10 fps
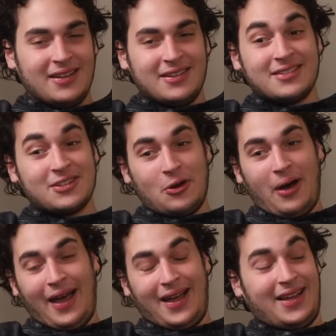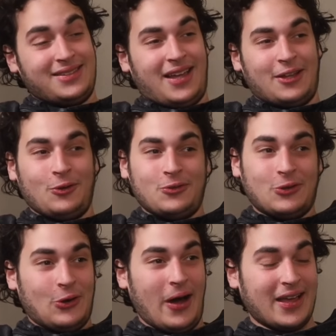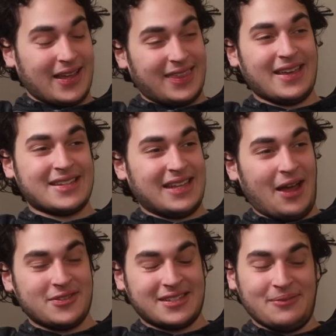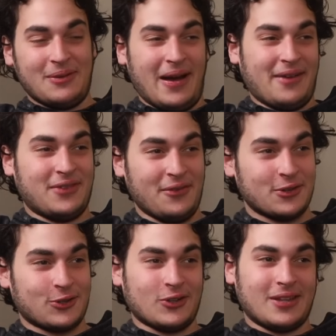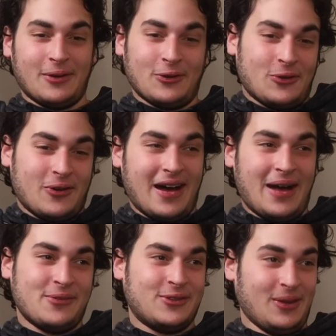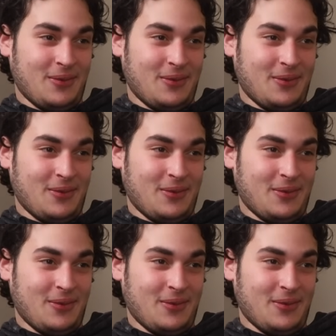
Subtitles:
So I don't know. I think I still have his number, but I've never talked to him. I don't know what happened to him,